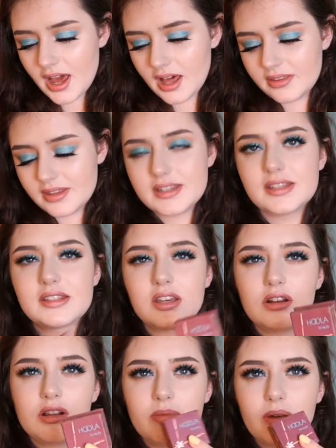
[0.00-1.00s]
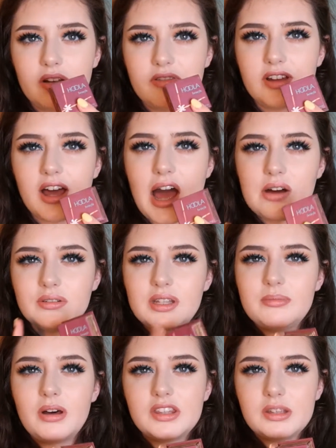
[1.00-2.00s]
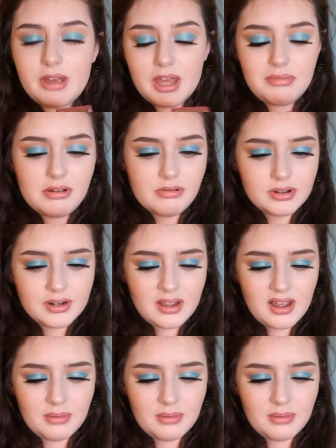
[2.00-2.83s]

and this is the Hoola Benefit. I only bought the baby one.